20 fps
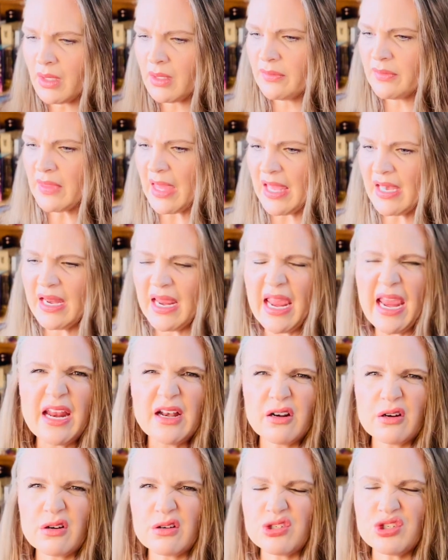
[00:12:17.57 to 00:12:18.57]
that
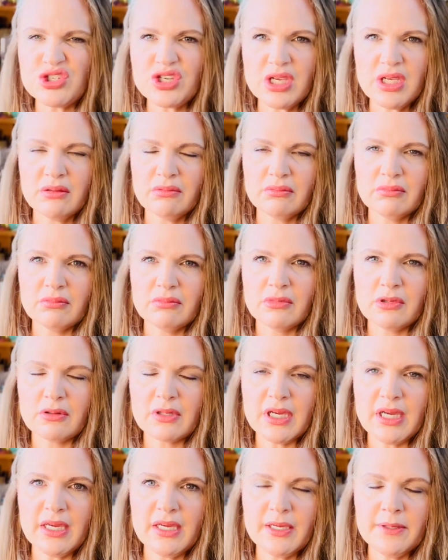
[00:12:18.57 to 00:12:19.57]
energy,
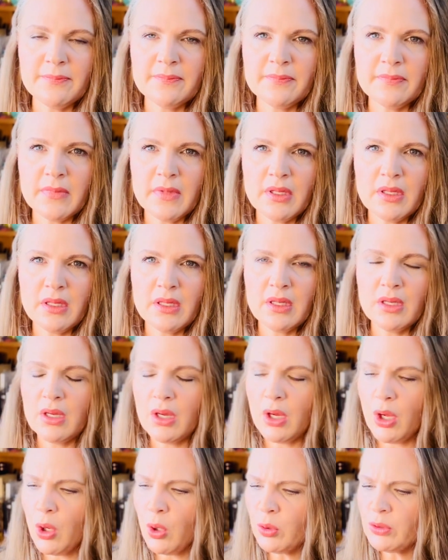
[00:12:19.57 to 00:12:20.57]
okay?
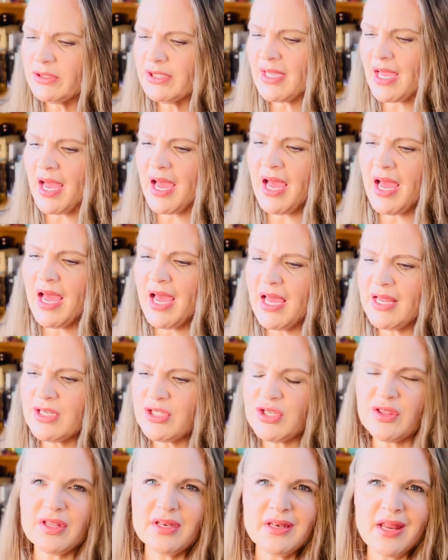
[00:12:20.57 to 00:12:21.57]
Holding on
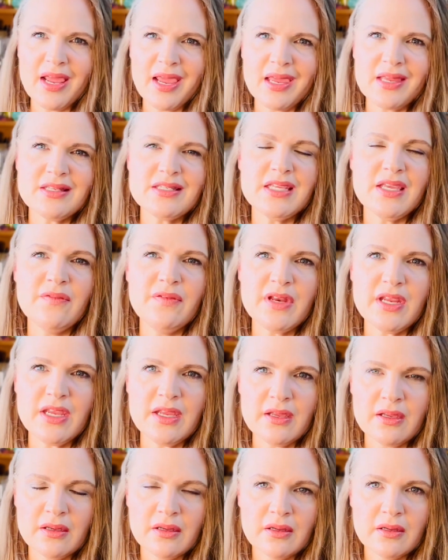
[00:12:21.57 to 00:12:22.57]
to the
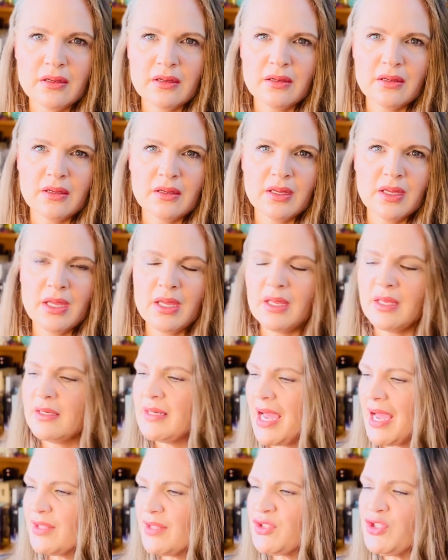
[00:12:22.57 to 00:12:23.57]
negativity,
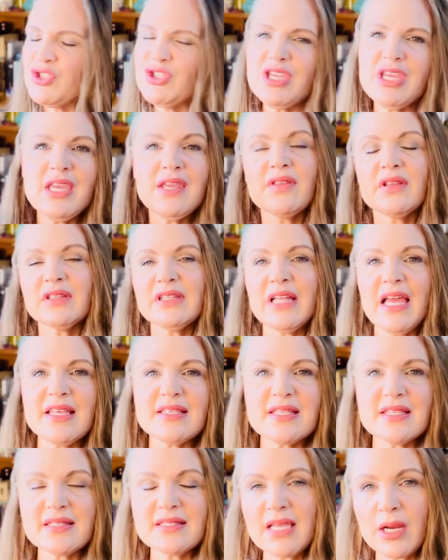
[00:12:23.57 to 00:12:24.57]
not seeing the
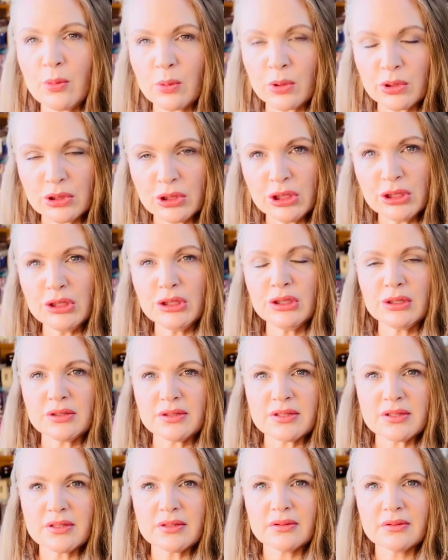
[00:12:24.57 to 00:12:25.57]
lessons that were
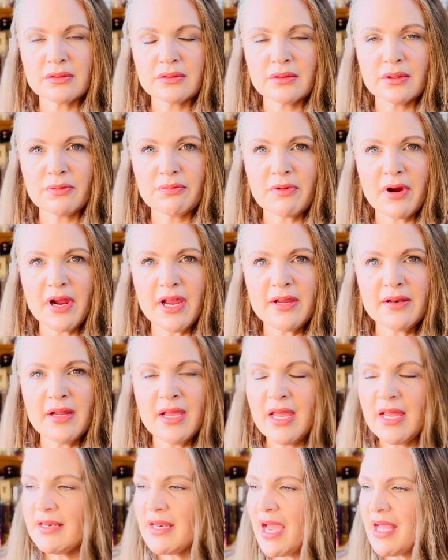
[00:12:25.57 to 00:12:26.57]
learned, all right?
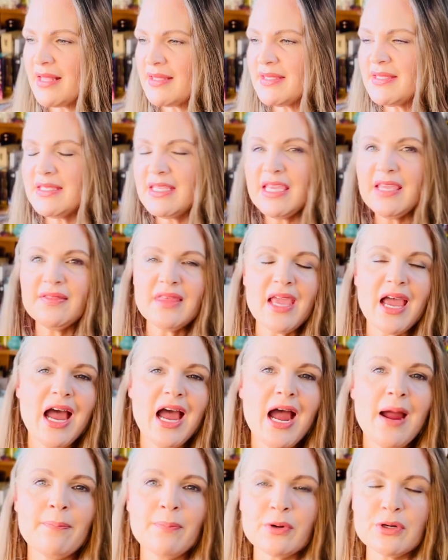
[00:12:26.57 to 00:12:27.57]
Not seeing the
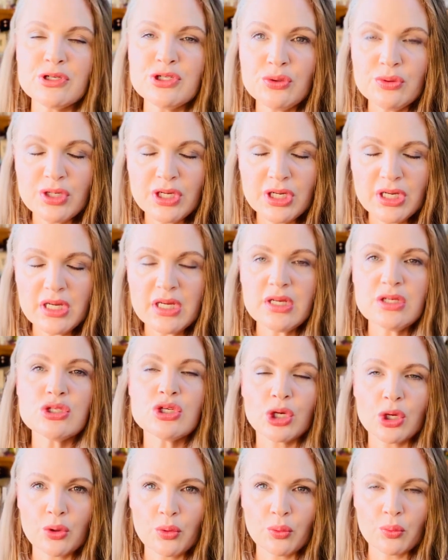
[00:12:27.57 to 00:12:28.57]
opportunity
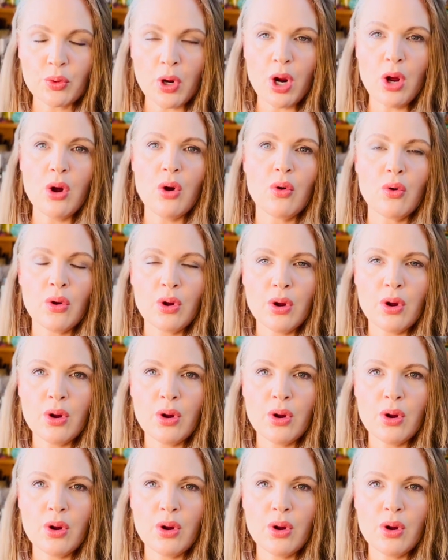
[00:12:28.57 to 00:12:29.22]
to grow